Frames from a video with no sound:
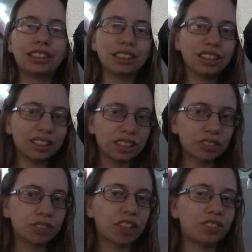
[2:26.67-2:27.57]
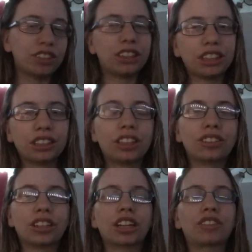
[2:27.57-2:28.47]
Not enough about Miss Dixie,
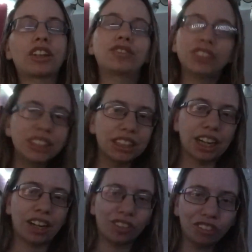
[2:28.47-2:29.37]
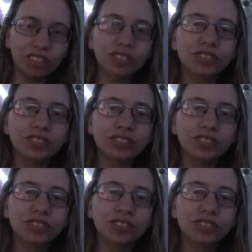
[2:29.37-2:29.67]
I'm talking about me now.